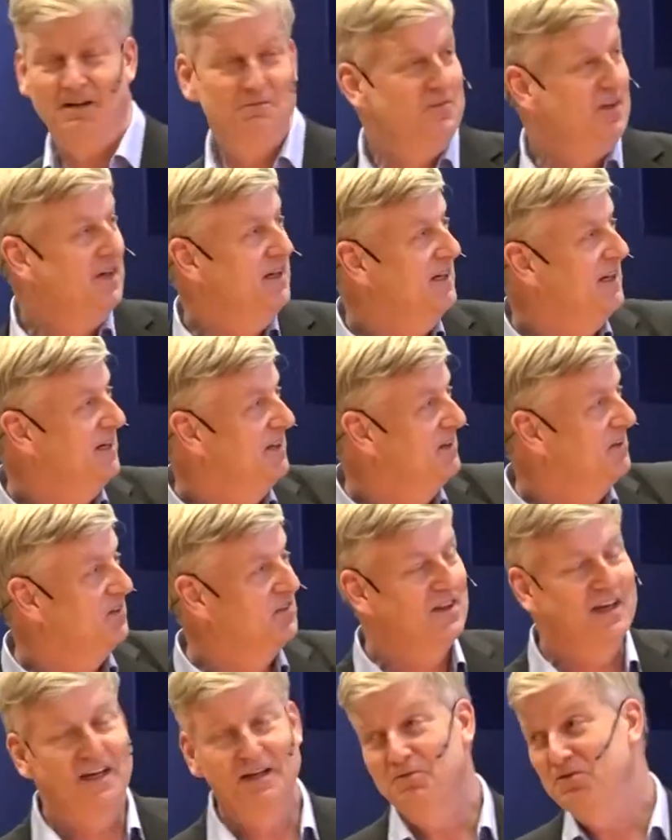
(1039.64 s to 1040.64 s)
I'm taking the
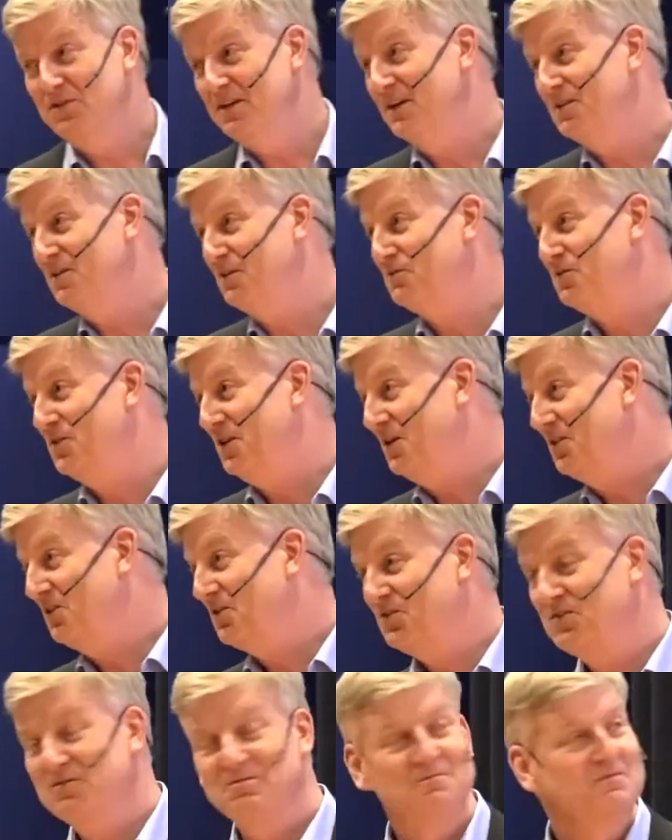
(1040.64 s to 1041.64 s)
same set of
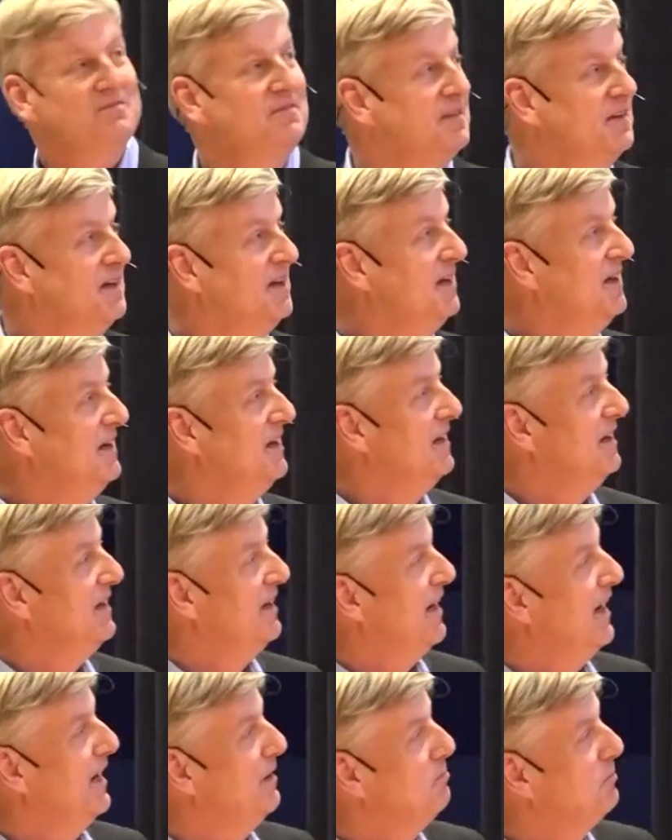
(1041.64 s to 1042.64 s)
dots.
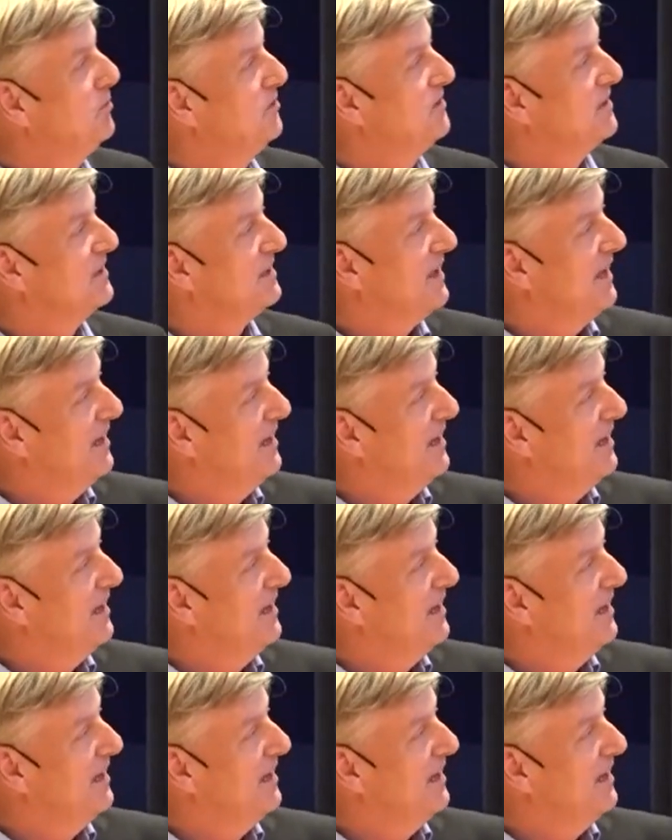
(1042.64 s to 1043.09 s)
I'm putting,